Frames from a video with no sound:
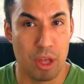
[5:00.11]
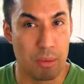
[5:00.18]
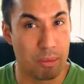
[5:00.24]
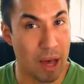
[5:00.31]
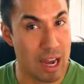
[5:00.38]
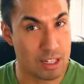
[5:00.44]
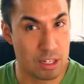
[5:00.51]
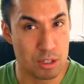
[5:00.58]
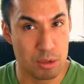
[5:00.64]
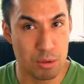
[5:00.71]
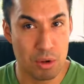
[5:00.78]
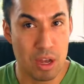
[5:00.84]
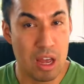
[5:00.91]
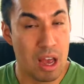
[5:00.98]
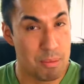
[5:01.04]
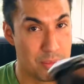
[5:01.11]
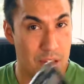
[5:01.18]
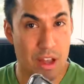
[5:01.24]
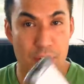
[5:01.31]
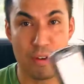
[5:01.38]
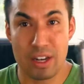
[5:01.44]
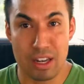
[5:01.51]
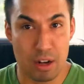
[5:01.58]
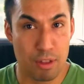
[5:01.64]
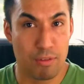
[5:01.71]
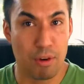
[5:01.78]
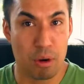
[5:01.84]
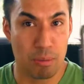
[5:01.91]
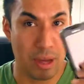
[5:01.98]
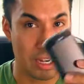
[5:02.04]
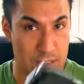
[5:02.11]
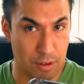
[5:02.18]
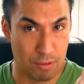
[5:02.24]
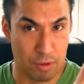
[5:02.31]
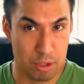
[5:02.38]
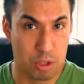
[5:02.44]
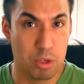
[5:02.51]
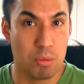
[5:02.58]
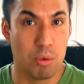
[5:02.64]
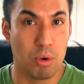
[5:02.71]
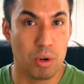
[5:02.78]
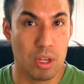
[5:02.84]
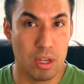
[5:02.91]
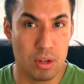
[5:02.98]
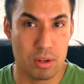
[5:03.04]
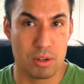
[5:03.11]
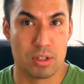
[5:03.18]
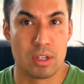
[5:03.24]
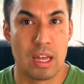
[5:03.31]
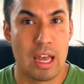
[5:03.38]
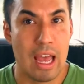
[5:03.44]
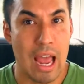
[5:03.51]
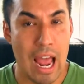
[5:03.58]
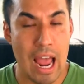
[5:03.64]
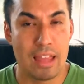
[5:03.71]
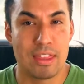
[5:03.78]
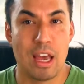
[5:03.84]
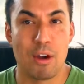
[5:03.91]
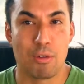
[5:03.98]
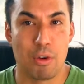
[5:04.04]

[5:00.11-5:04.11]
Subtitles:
I'm locked into, if I get another phone, I'm locked in for 2 more years at that